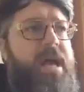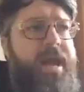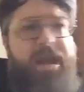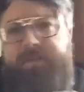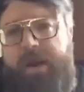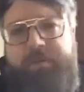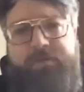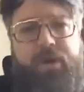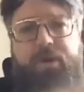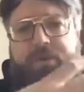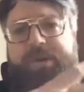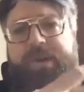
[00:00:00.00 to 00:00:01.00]
I
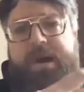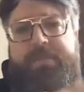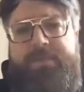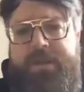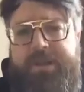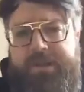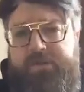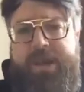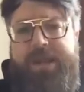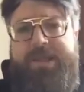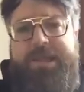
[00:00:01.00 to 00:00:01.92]
rose up to this great